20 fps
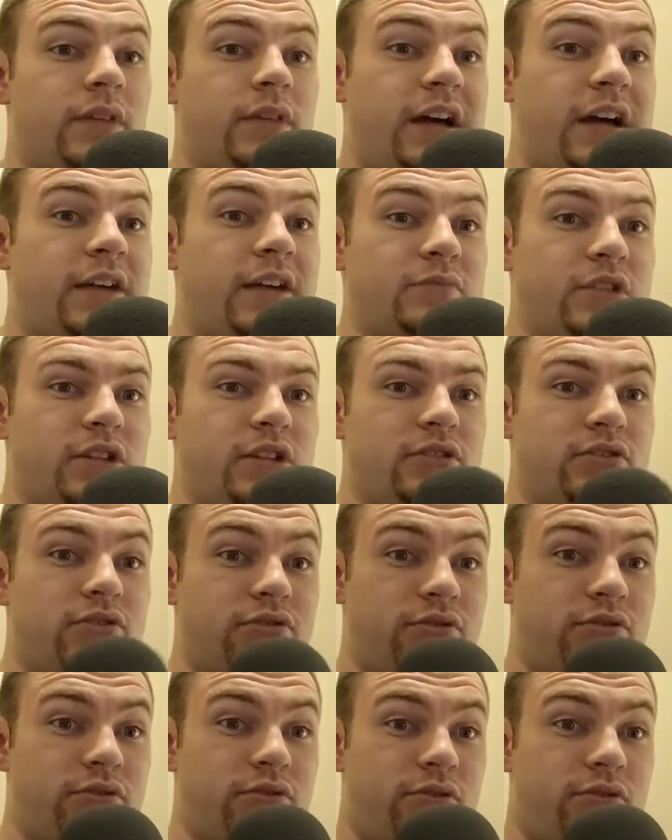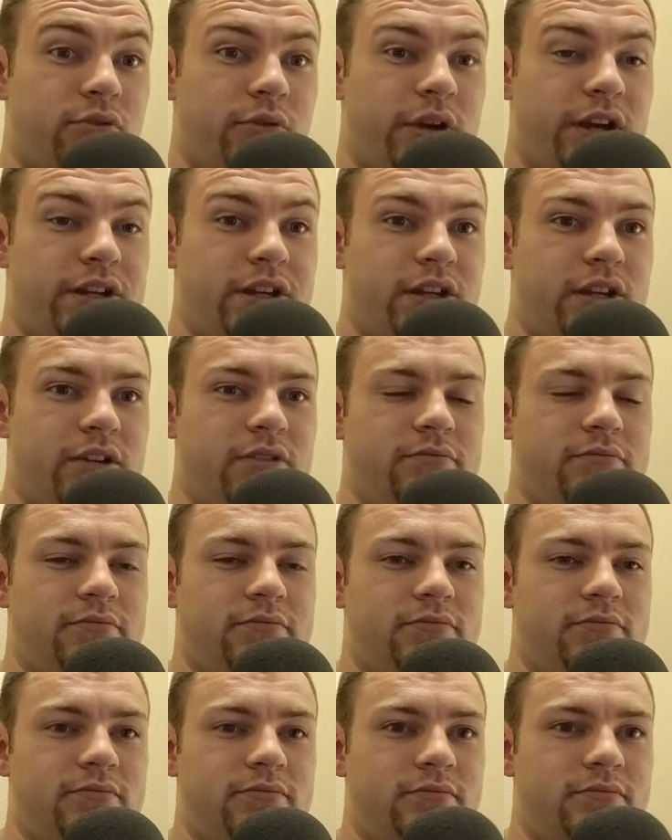I'm 10 years old right now.
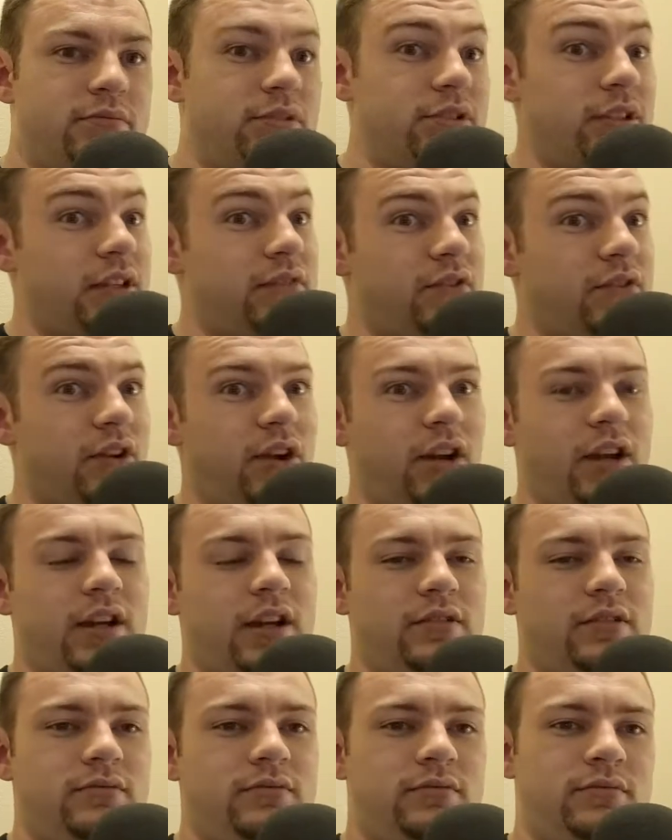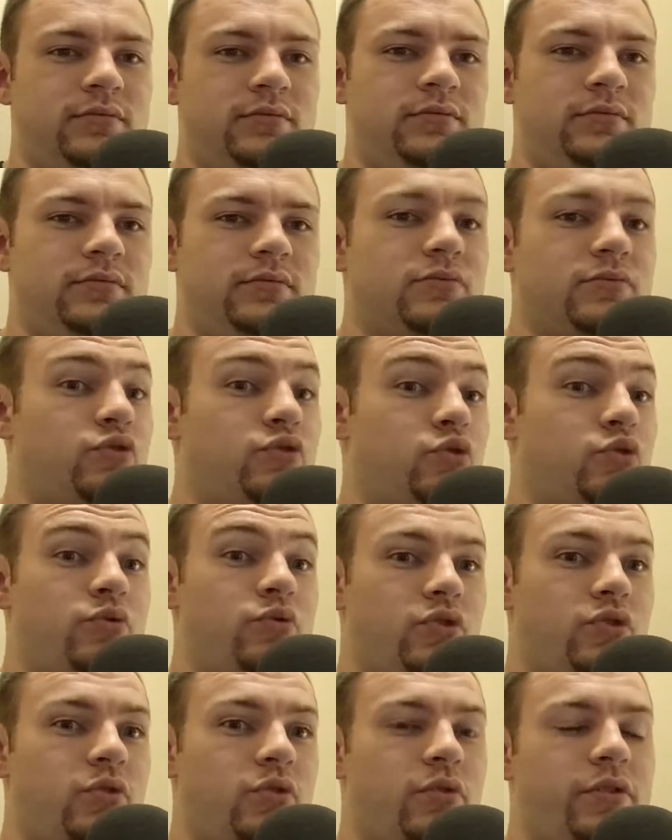Believe it or not.
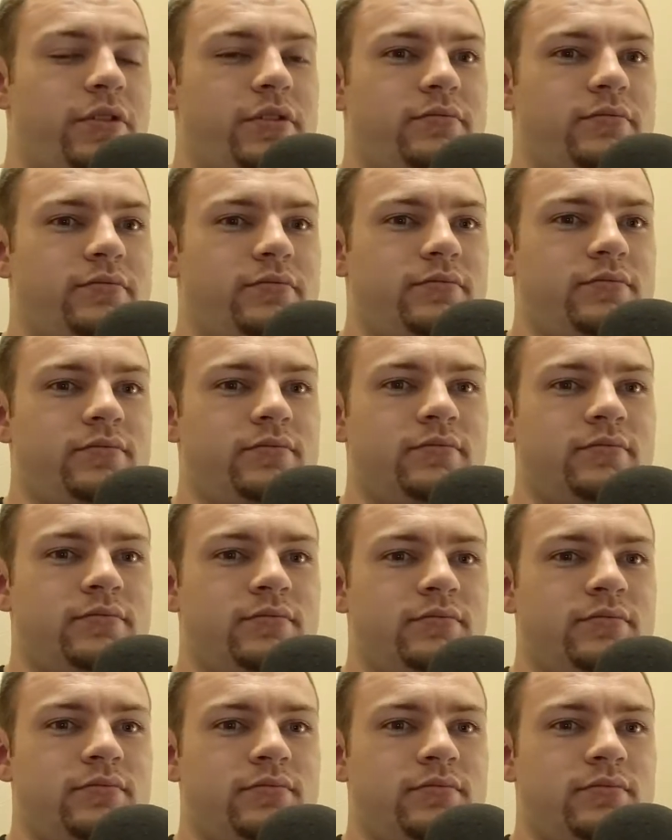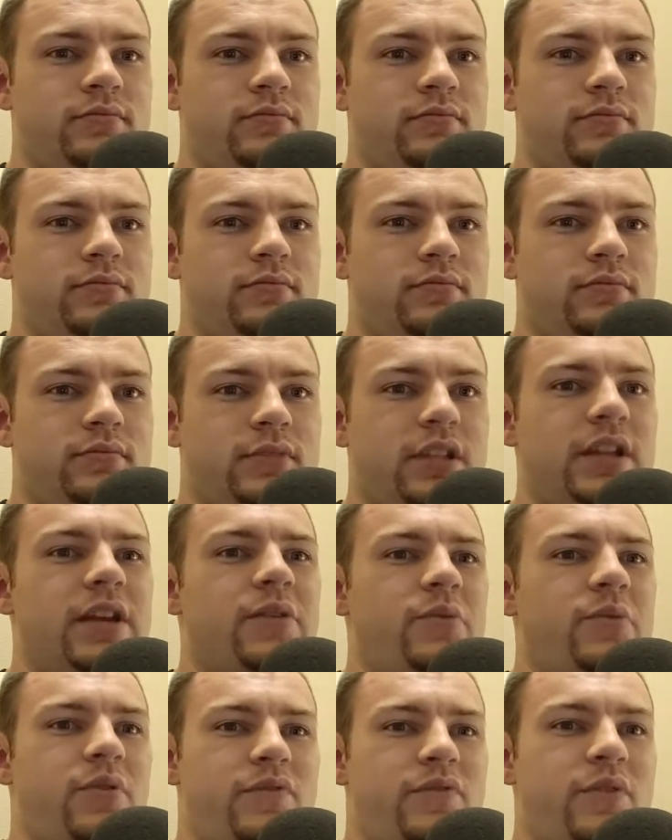True story.
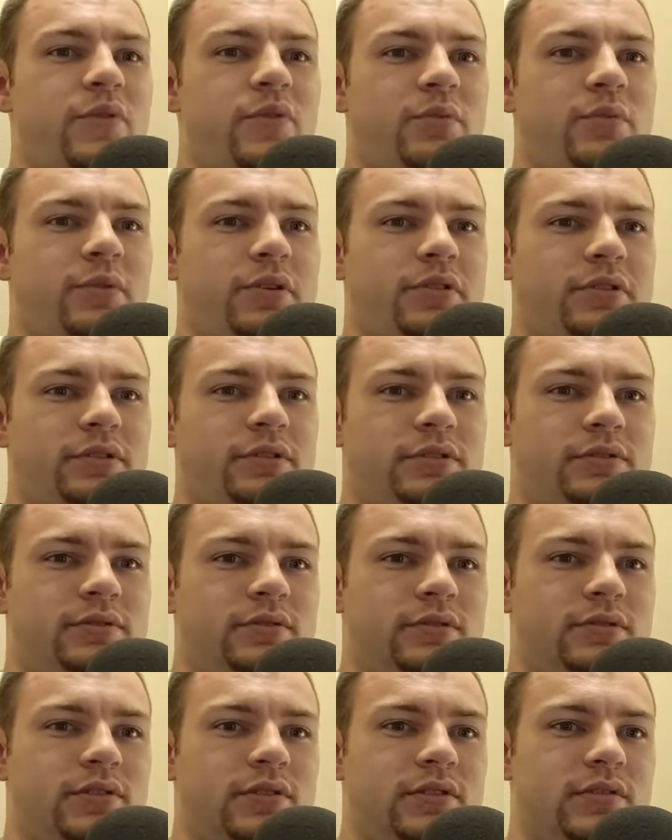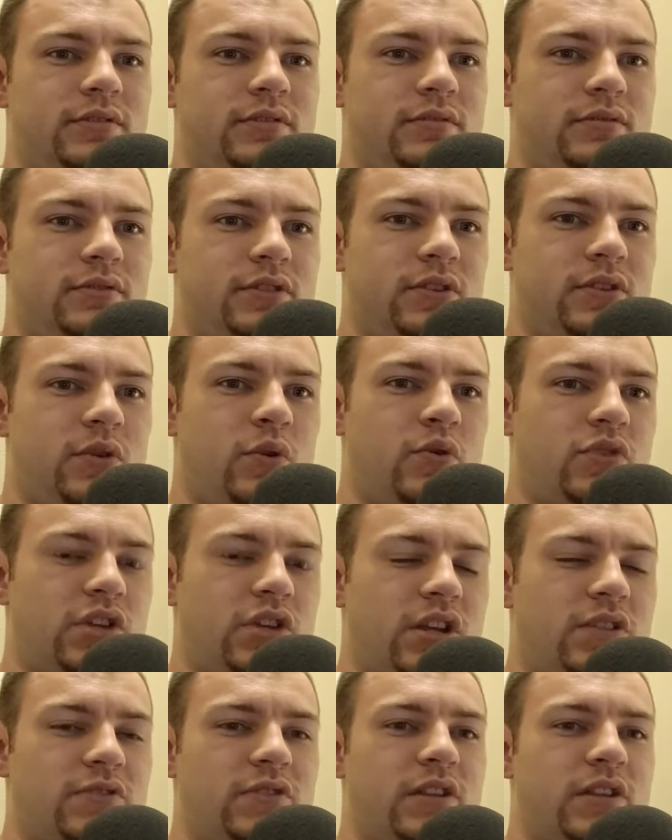Irrefutable. Zero
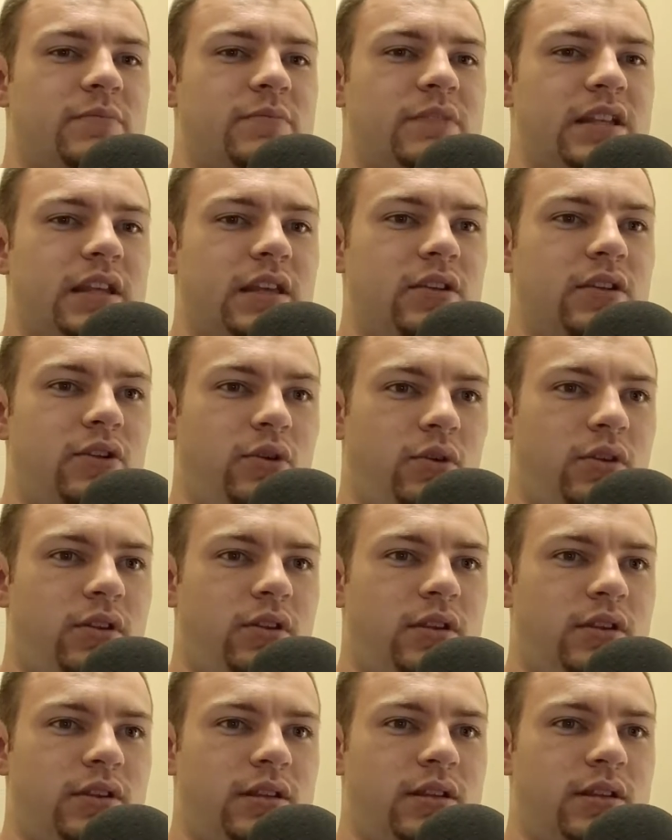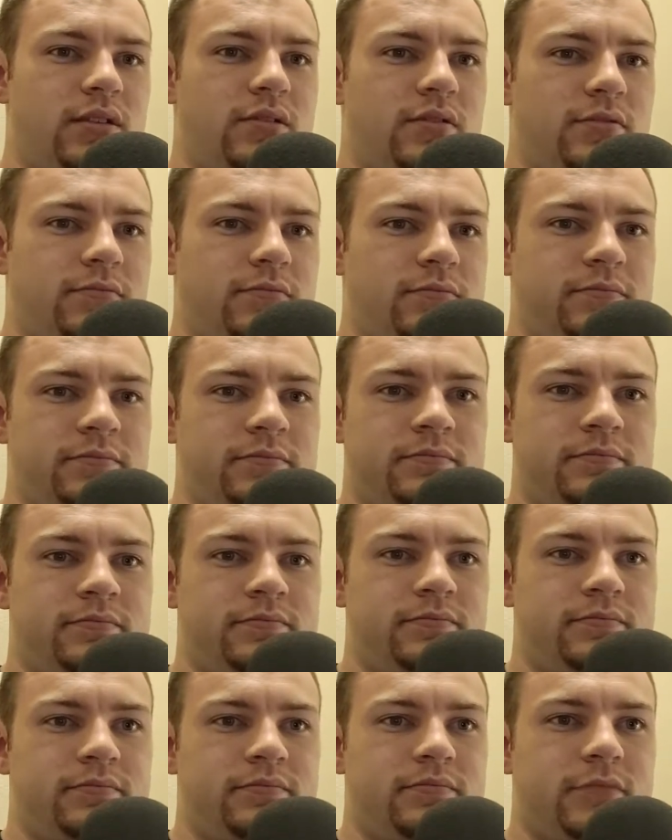chance that I'm any older than 10.
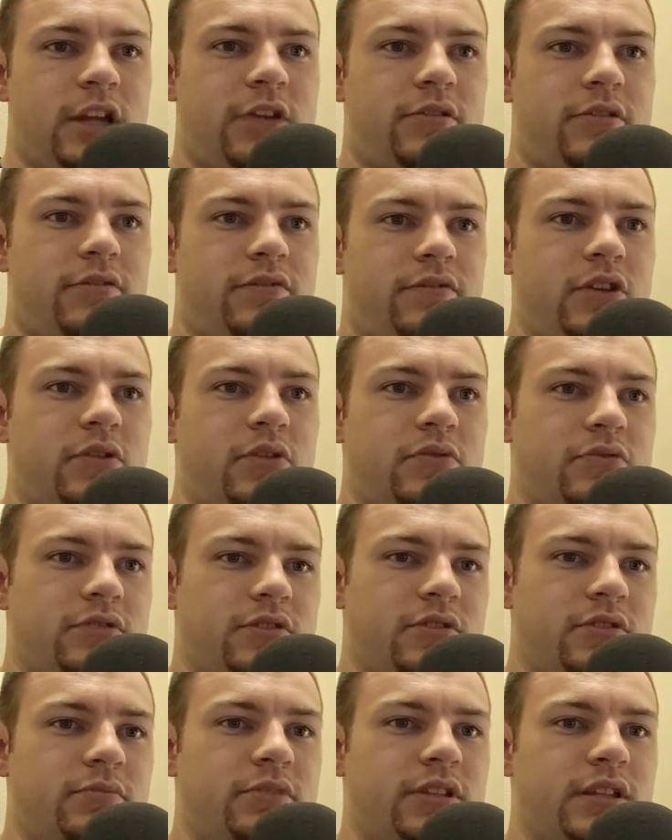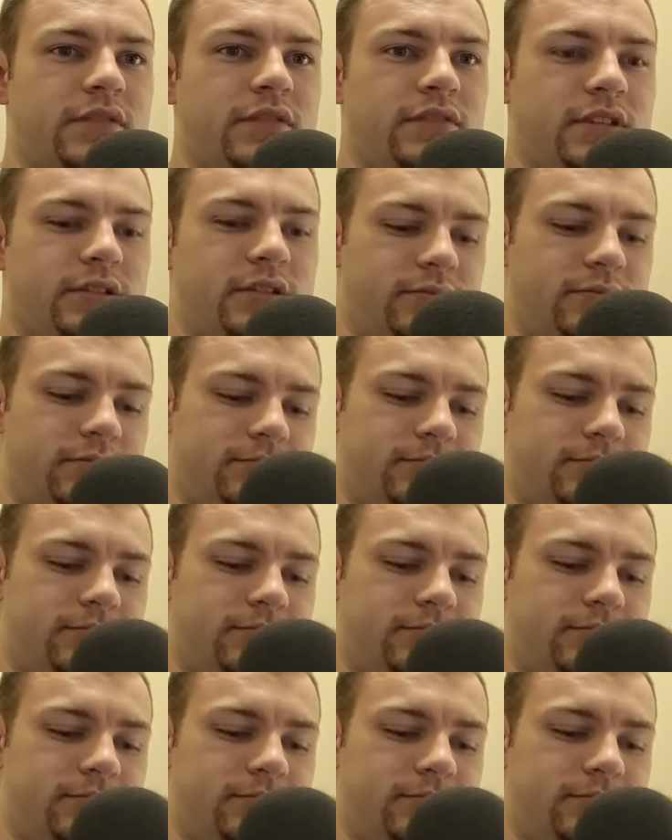I refuse to believe it.